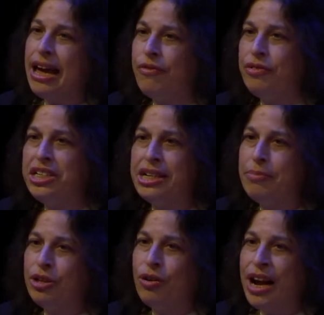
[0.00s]
every
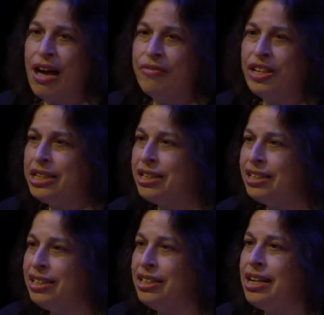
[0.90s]
demographic,
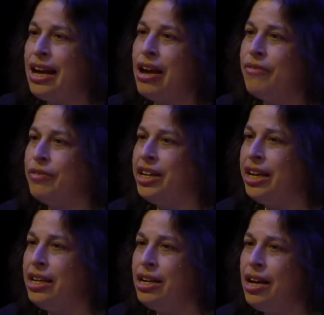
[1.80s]
every
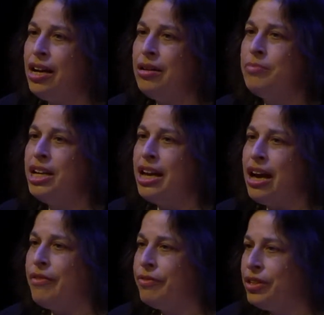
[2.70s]
income,
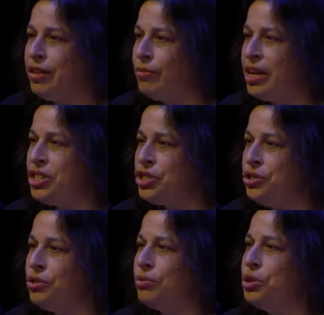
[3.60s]
every
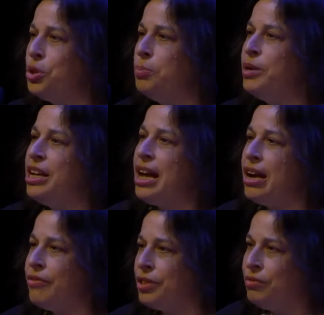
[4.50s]
racial group,
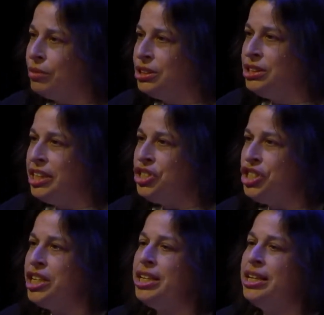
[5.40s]
every
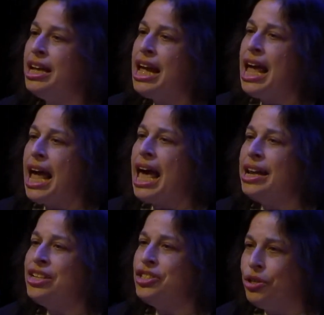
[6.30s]
religion,
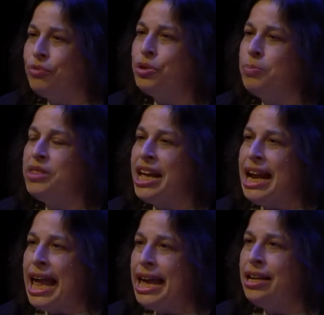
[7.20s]
and it's a group
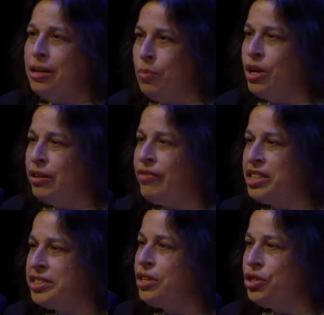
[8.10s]
that any one of
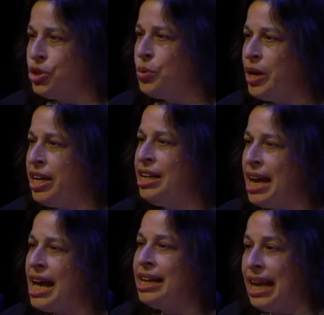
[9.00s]
us can join
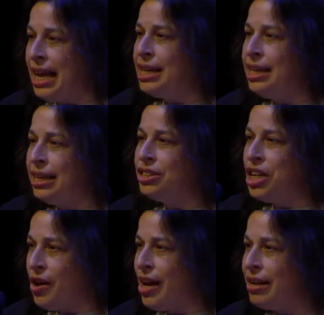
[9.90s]
at any
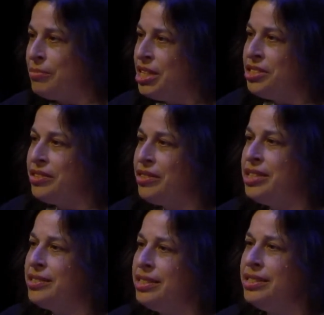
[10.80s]
time. So
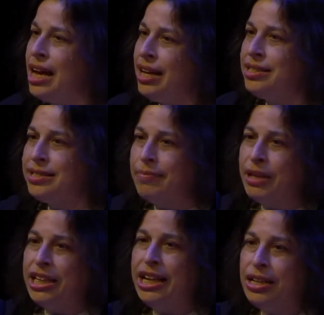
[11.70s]
this is not
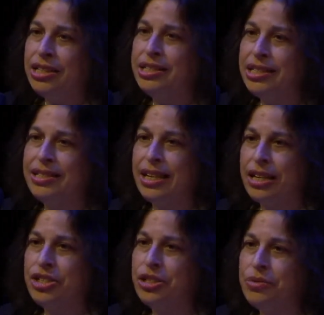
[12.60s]
somebody else's
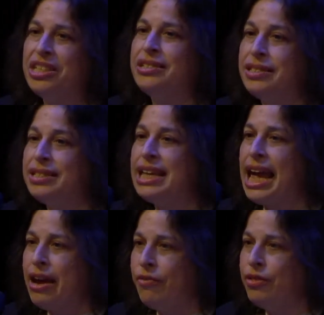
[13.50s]
issue, this is
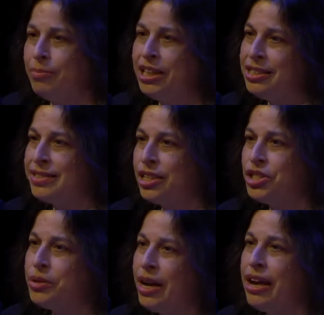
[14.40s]
everybody's
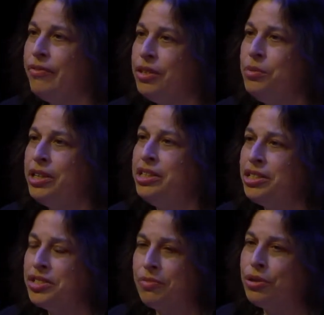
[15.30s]
issue. Everyone in
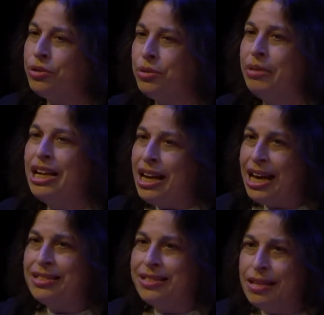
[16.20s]
this room
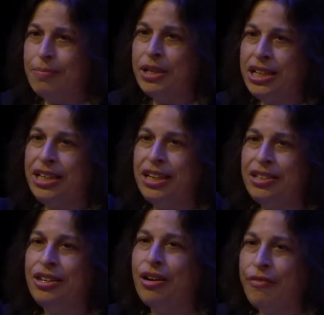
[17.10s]
has somebody
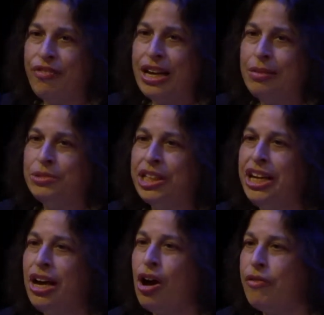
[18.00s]
in their
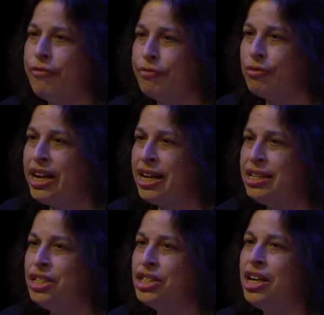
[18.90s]
family, a
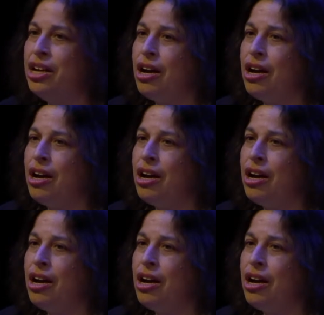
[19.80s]
friend,